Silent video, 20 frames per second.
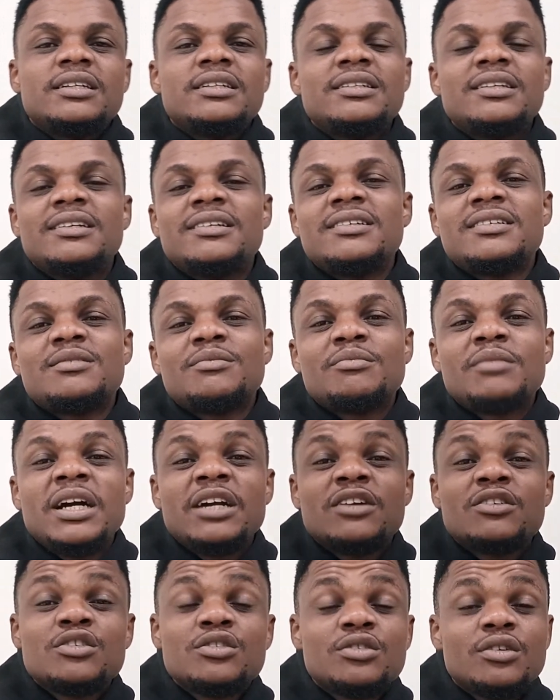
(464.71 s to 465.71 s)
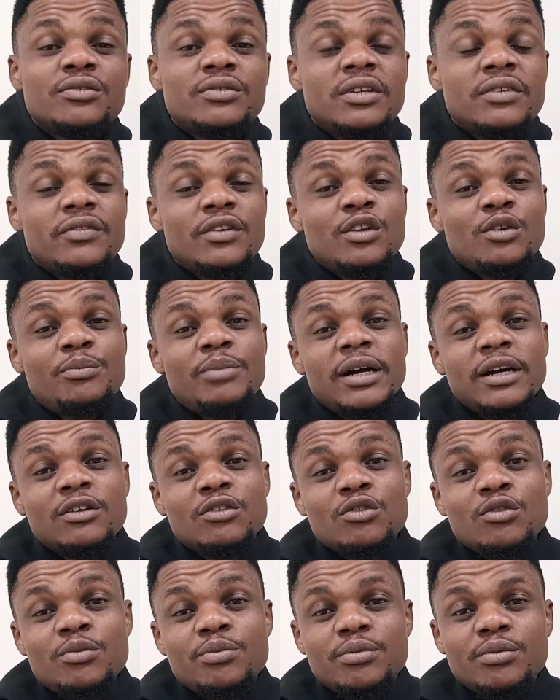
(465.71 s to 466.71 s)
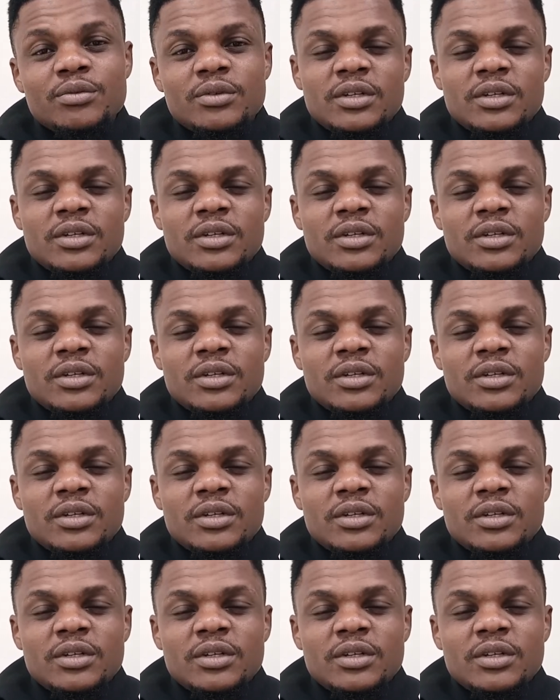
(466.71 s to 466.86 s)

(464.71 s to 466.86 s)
there is Microsoft Developer Group,